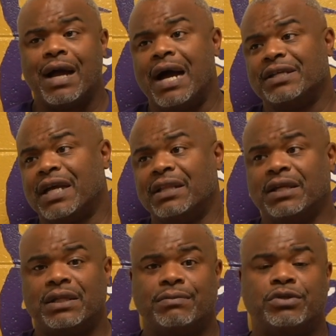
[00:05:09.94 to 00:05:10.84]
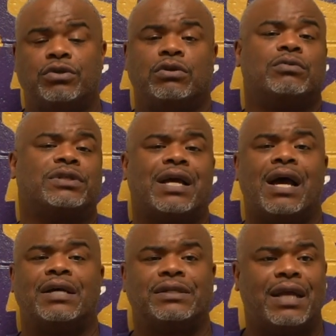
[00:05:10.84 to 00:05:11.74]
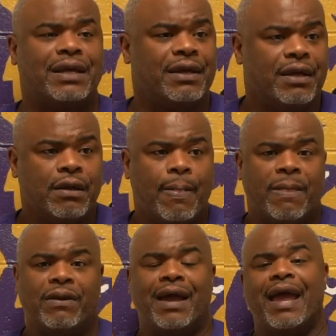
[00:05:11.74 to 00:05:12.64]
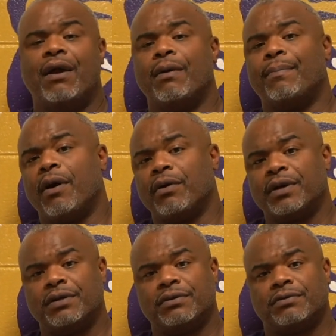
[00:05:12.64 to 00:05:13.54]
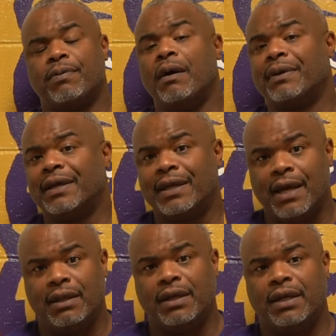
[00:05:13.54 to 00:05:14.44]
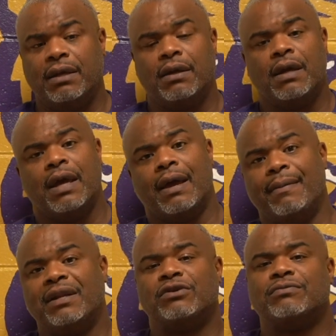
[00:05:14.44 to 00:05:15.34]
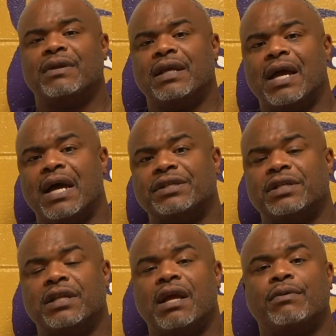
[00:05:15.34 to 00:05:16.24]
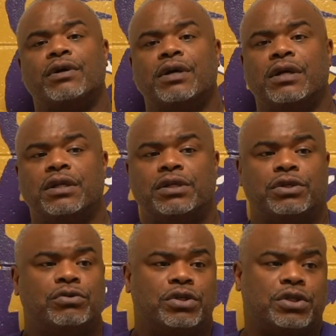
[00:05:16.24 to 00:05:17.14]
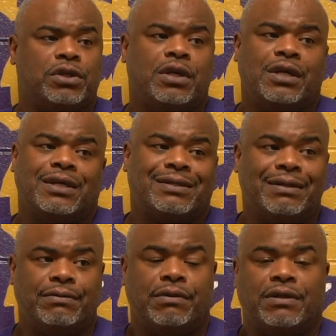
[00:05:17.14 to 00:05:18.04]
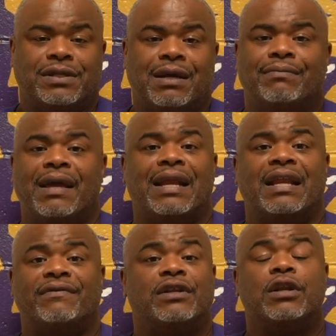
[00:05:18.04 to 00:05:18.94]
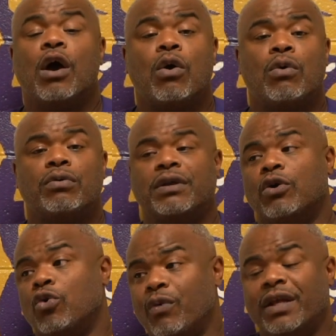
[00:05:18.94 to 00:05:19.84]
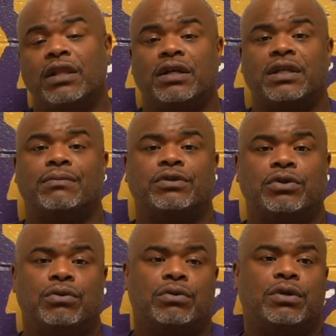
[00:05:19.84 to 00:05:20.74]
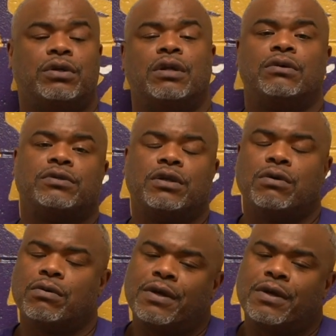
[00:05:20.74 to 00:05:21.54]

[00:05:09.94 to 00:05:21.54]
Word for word: guys I looked up to. There was guys like you got Aaron Perkins, Pumpkin Kelly. I mean, there's many guys in the neighborhood that you just some may not even know who we looked up to. You know, so